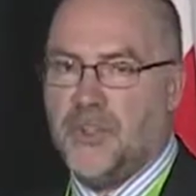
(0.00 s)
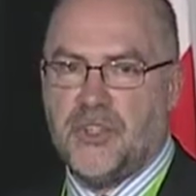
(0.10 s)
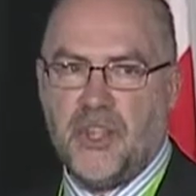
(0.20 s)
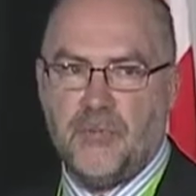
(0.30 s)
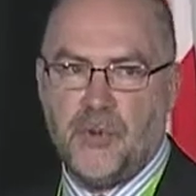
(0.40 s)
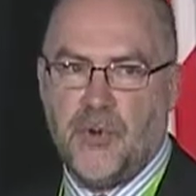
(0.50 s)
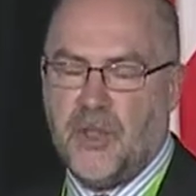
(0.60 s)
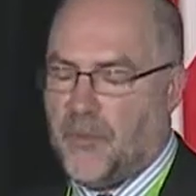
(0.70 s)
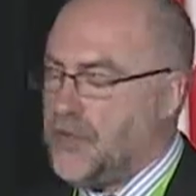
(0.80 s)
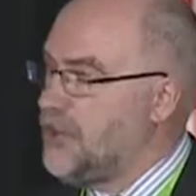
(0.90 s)
We designed
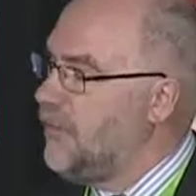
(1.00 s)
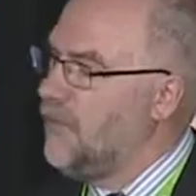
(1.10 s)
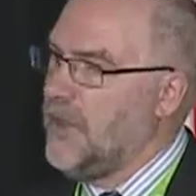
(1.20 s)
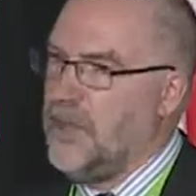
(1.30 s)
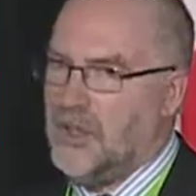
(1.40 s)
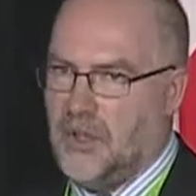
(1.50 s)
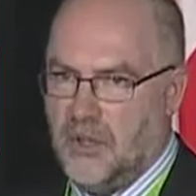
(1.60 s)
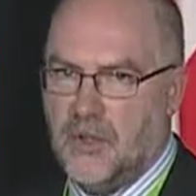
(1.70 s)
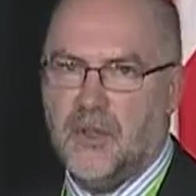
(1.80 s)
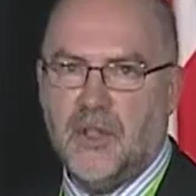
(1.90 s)
primers.
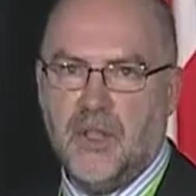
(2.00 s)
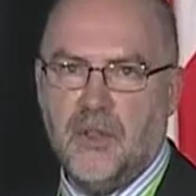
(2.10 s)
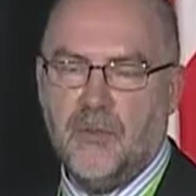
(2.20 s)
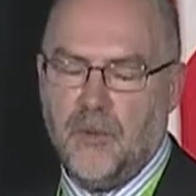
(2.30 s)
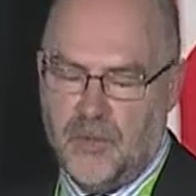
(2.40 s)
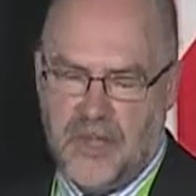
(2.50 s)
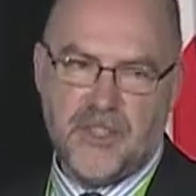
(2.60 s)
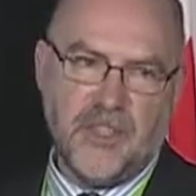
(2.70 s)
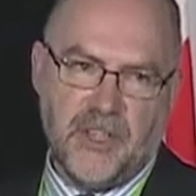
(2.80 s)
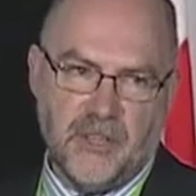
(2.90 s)
We
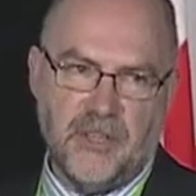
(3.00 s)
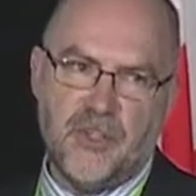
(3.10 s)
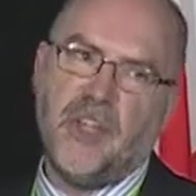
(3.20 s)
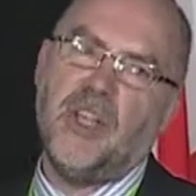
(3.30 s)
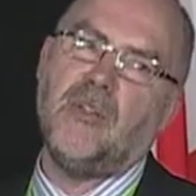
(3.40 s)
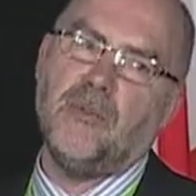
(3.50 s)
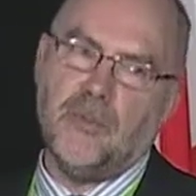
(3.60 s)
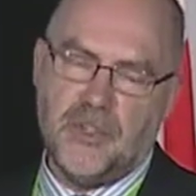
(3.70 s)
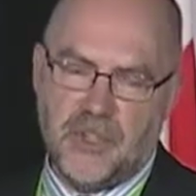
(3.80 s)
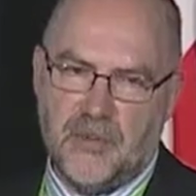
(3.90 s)
isolated the gene.
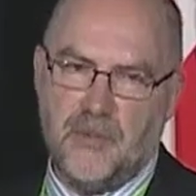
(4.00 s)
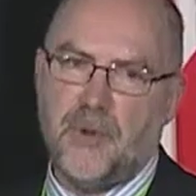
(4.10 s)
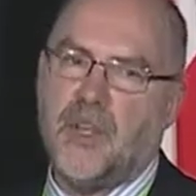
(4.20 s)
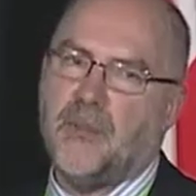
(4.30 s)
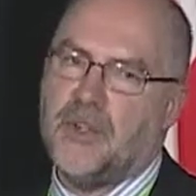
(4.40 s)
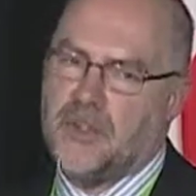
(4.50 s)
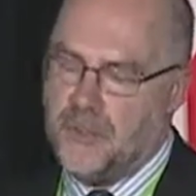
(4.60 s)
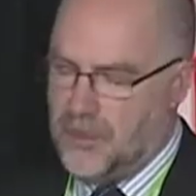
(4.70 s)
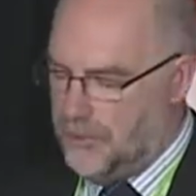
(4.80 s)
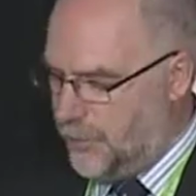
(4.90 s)
We designed
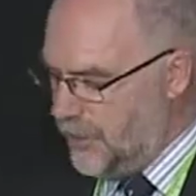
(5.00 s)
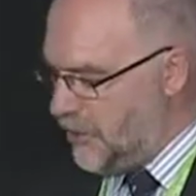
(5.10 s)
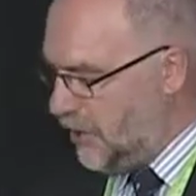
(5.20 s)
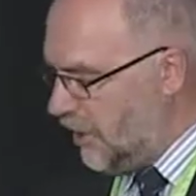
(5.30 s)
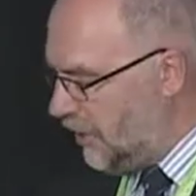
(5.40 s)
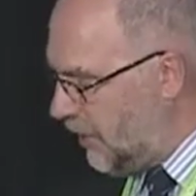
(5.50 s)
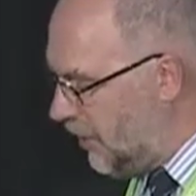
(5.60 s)
primers. We do PCR